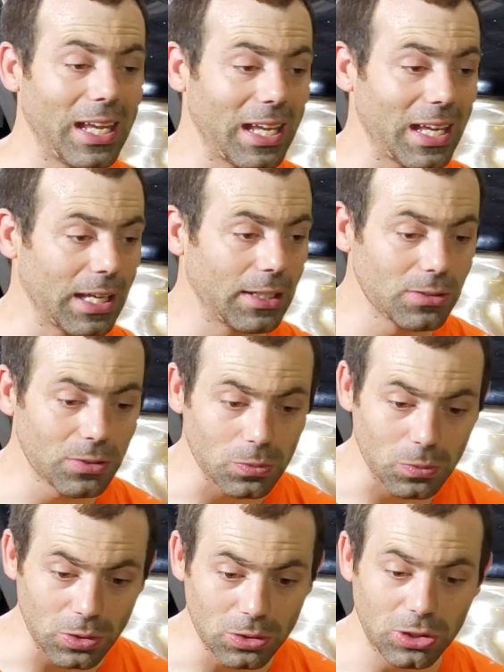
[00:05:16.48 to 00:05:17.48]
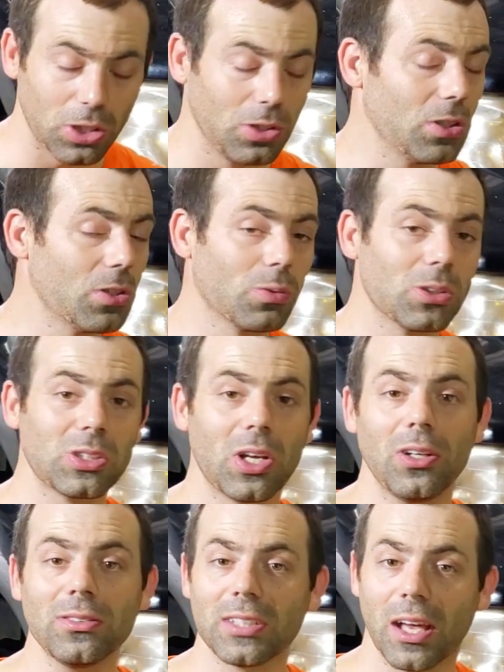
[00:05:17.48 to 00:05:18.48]
and we'll show you the
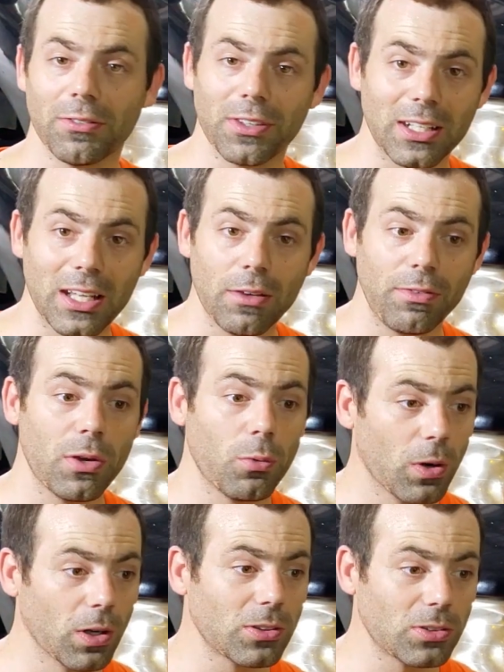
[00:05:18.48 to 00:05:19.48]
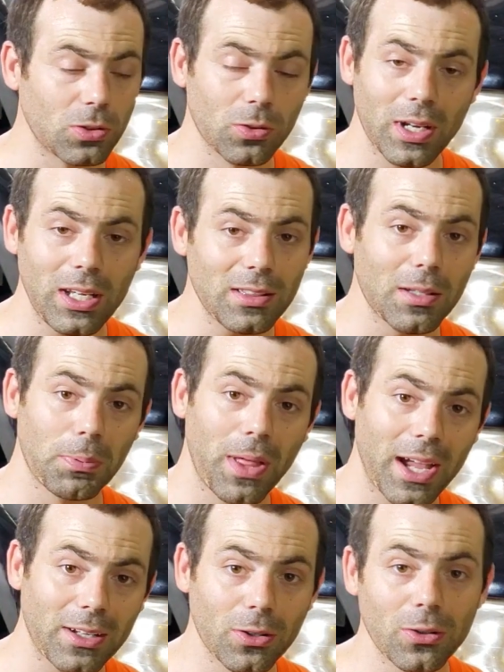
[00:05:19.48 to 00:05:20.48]
result of it. If it works great, the
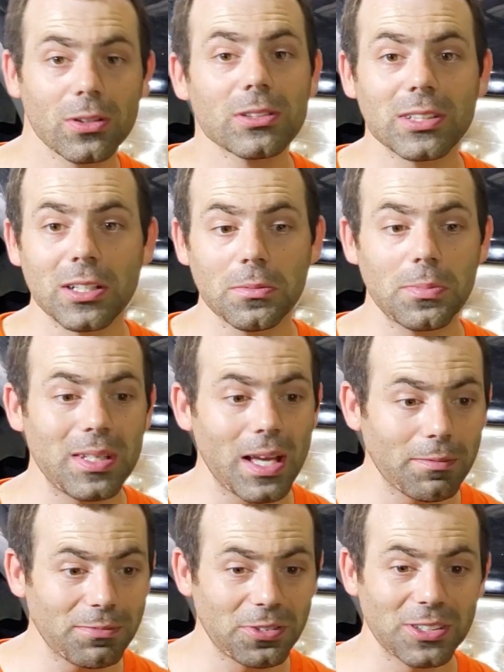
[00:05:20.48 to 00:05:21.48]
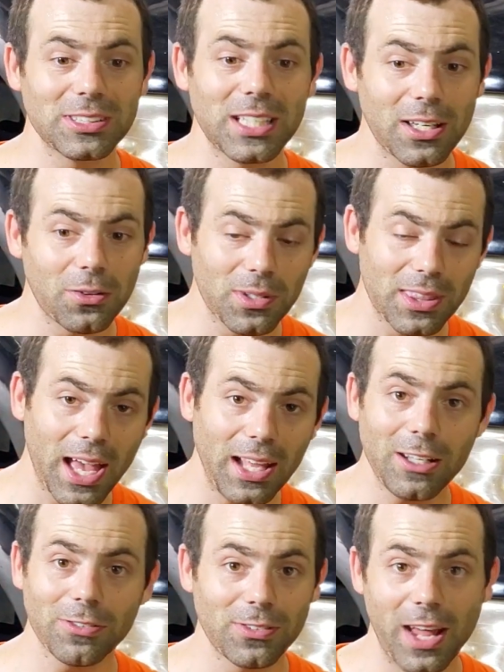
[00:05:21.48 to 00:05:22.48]
black hole is going to be up for sale with
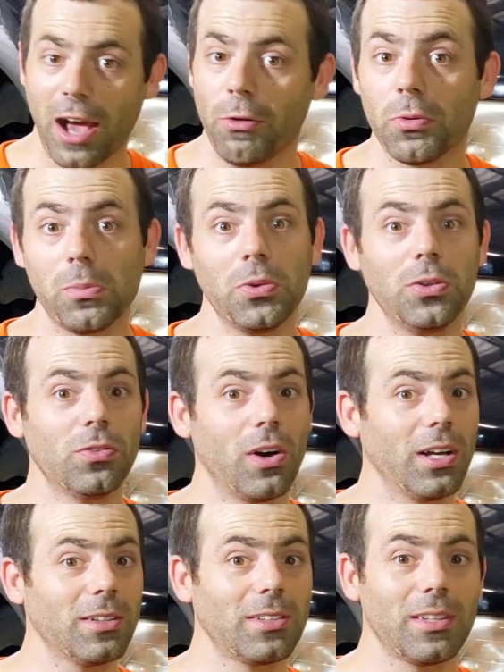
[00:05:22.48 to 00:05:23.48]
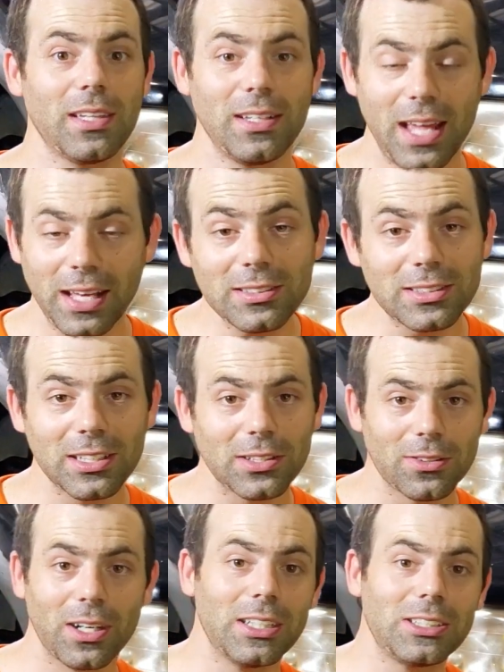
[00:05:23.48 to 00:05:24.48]
that. If not, we'll move on to the next
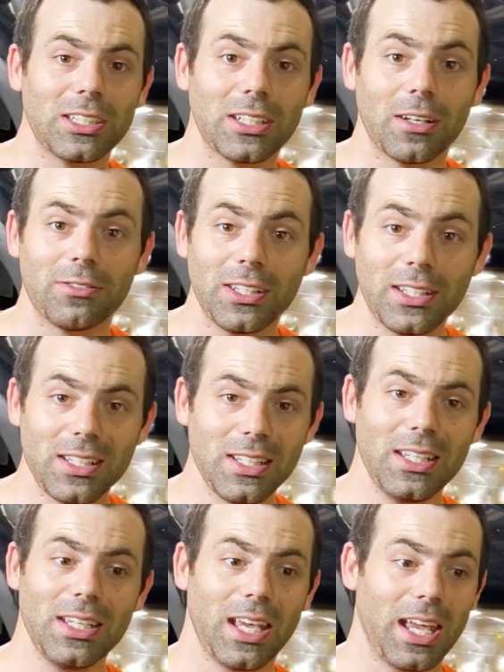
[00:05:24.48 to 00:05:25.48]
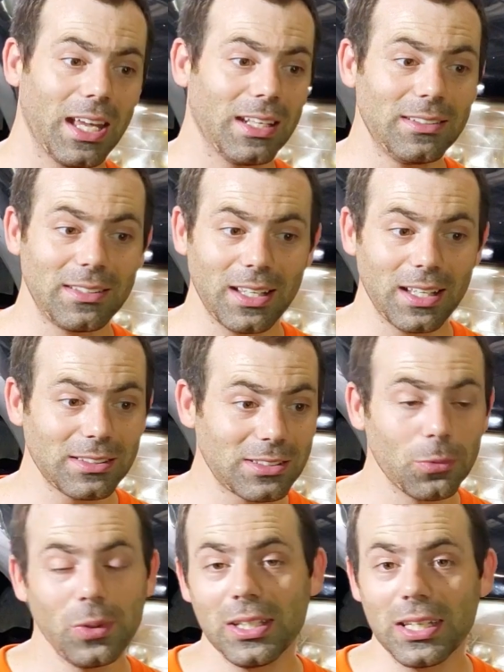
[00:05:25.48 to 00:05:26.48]
iteration of it, and
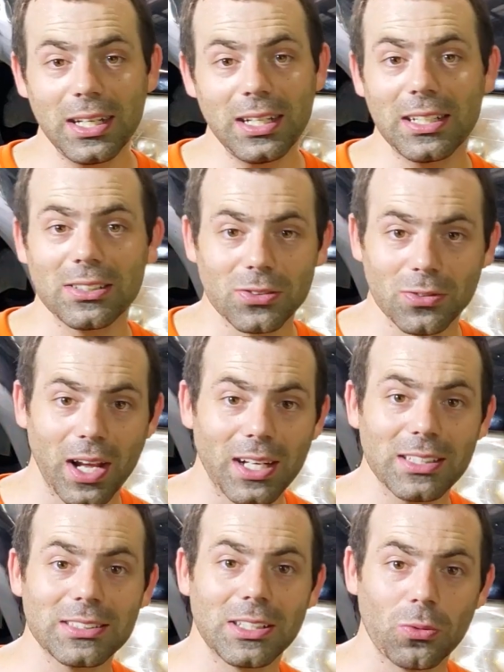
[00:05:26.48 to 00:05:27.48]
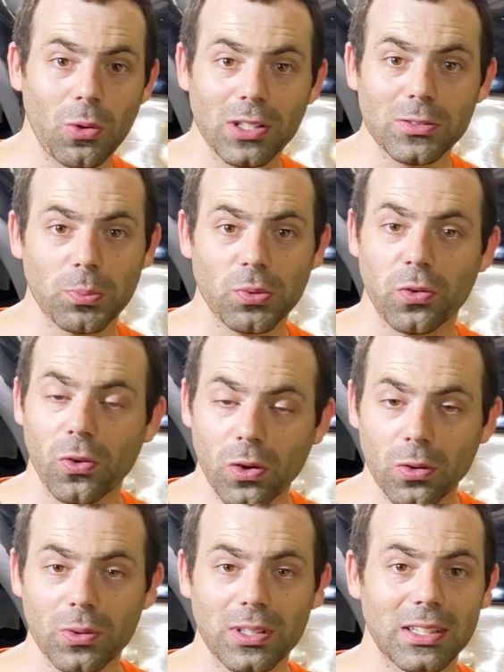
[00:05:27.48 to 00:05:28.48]
till we get it as right as it was
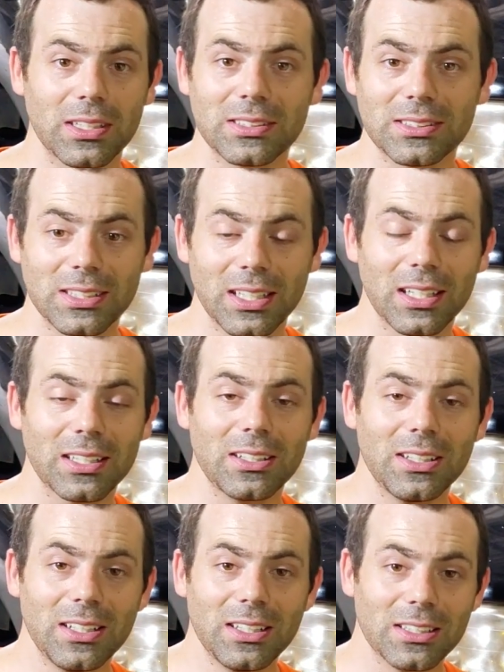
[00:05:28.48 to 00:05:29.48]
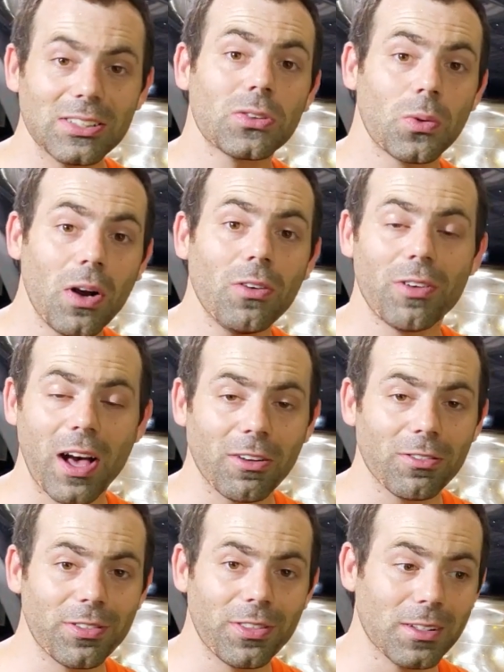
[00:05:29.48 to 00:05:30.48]
before with this 12
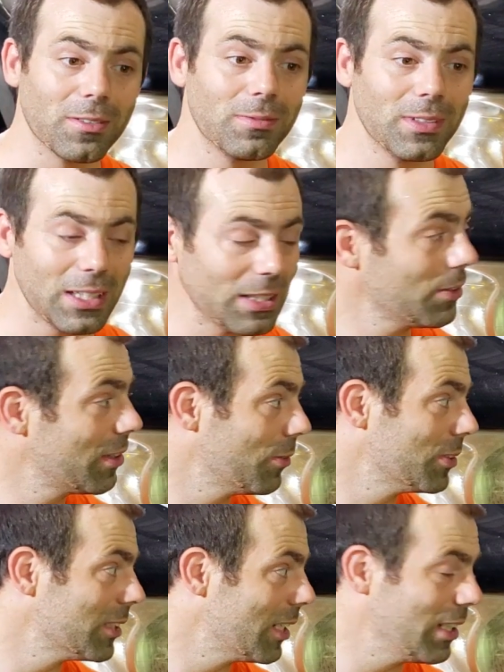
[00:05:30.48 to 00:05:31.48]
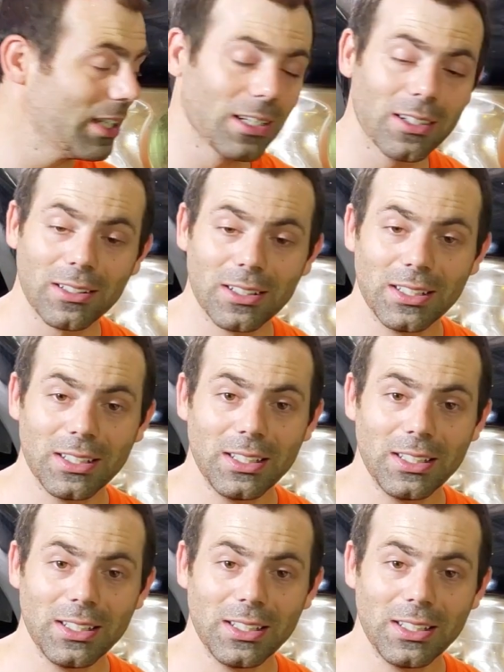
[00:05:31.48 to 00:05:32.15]
valve that was in here.